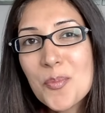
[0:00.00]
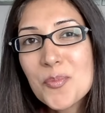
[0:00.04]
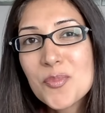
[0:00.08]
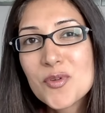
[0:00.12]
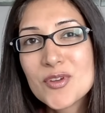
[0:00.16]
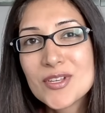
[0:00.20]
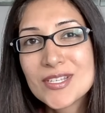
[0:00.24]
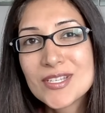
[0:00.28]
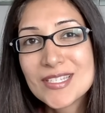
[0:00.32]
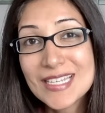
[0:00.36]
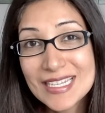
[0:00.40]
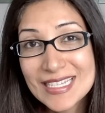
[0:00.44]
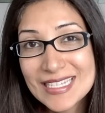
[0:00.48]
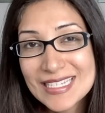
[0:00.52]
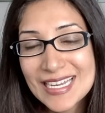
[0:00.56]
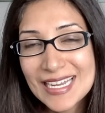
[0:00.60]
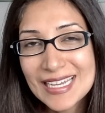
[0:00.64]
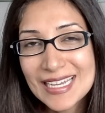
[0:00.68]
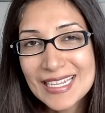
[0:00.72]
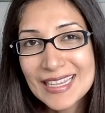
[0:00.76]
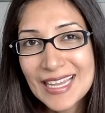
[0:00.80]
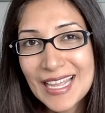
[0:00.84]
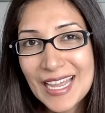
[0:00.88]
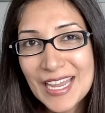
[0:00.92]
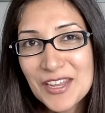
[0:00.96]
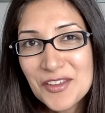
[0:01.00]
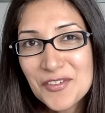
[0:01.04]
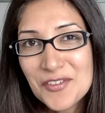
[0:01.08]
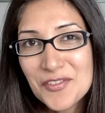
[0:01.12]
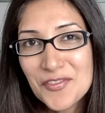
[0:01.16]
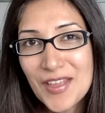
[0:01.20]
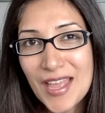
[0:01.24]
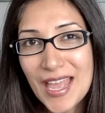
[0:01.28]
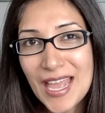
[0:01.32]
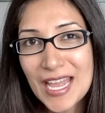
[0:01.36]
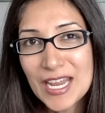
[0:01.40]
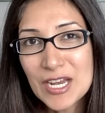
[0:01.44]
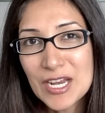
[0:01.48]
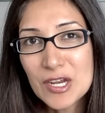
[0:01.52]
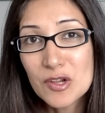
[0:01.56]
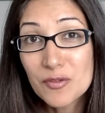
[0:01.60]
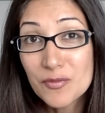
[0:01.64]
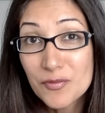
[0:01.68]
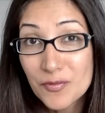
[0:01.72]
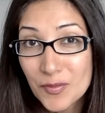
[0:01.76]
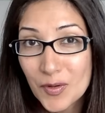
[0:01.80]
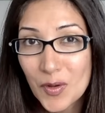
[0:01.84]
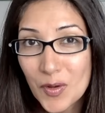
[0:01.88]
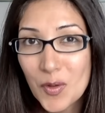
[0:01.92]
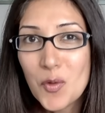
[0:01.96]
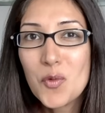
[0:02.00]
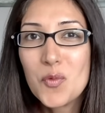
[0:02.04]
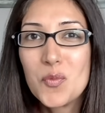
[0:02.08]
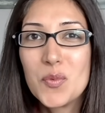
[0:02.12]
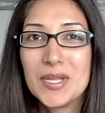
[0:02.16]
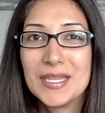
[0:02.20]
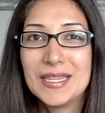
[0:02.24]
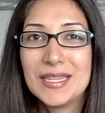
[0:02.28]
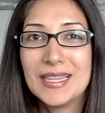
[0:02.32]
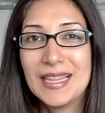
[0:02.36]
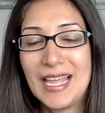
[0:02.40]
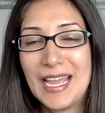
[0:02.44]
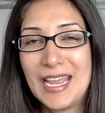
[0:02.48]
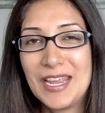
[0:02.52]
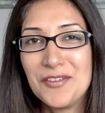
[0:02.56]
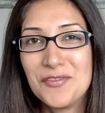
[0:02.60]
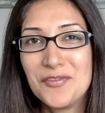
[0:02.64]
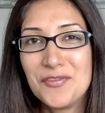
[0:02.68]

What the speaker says: resisting life and flow with life